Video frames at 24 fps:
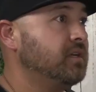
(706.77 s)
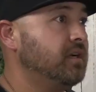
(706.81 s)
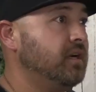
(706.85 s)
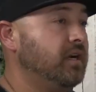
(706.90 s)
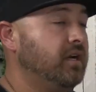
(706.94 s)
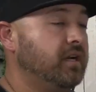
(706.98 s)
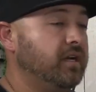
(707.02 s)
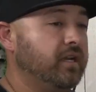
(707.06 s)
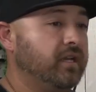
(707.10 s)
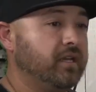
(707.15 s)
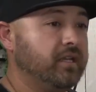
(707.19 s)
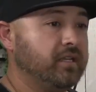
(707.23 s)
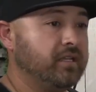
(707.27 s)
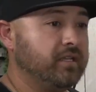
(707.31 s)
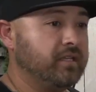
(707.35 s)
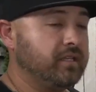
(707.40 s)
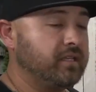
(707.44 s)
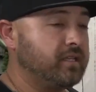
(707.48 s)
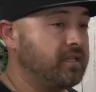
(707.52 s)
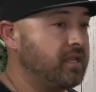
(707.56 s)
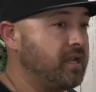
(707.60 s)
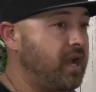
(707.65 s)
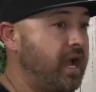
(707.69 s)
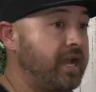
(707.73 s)
And
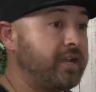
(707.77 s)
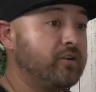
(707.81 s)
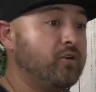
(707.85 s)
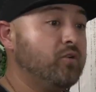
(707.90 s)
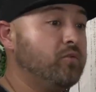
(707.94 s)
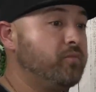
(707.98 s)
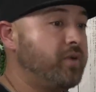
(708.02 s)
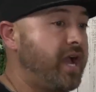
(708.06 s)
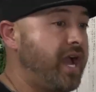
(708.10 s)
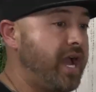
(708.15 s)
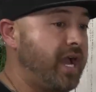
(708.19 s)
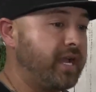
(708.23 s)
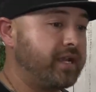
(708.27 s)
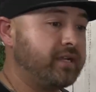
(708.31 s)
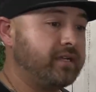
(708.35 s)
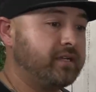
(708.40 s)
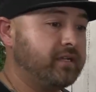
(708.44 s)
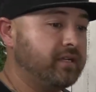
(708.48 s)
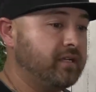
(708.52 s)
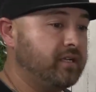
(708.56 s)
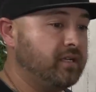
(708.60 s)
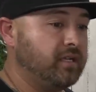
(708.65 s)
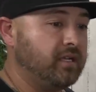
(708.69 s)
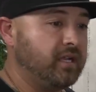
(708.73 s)
I go back
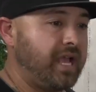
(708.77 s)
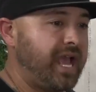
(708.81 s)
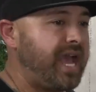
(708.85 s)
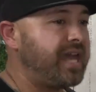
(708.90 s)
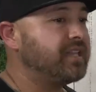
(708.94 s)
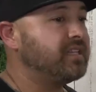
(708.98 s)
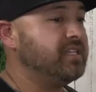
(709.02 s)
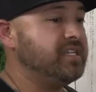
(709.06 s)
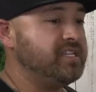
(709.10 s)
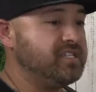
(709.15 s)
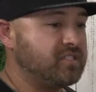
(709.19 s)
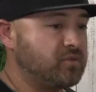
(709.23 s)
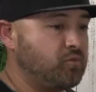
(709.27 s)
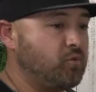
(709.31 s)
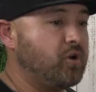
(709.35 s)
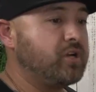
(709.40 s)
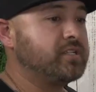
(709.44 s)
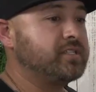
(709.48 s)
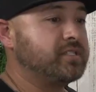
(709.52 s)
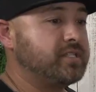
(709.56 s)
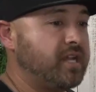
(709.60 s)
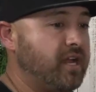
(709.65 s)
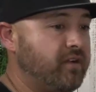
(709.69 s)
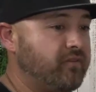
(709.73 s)
at least
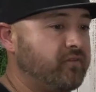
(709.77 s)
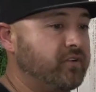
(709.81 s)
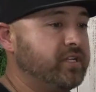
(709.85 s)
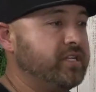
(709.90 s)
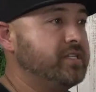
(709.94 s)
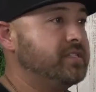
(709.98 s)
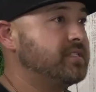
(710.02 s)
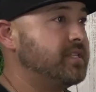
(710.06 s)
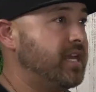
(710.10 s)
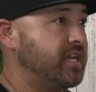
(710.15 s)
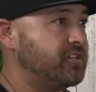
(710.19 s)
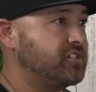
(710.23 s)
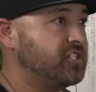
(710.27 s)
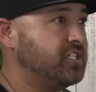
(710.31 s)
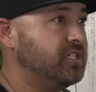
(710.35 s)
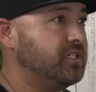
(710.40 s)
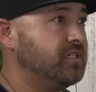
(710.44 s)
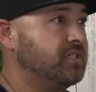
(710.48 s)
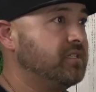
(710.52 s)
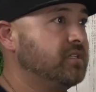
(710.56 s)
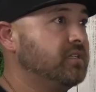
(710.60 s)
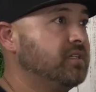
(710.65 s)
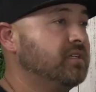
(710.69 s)
once every session